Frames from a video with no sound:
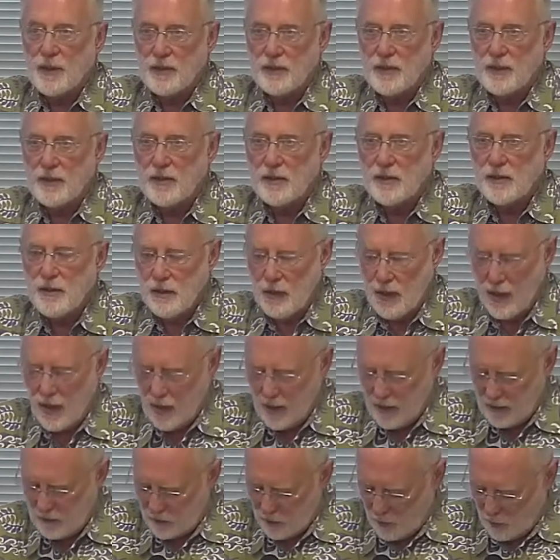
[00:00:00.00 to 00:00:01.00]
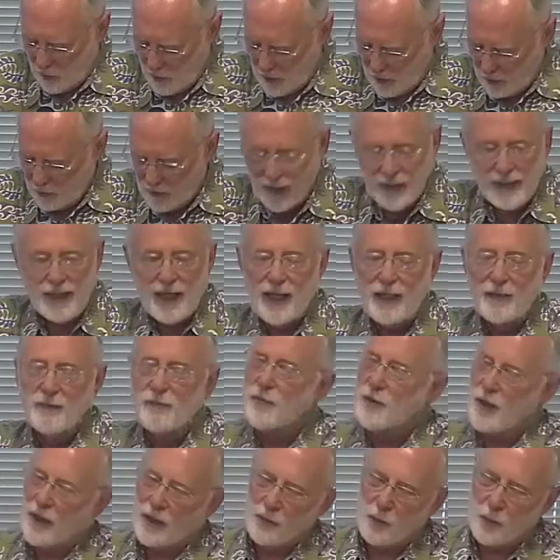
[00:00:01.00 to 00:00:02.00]
in this quote, again
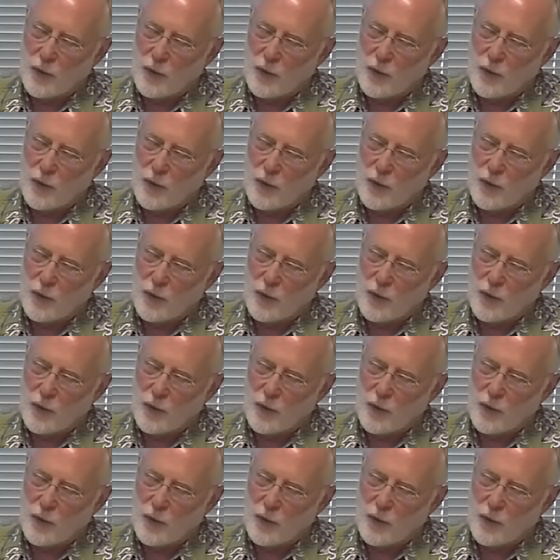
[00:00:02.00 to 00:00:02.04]
from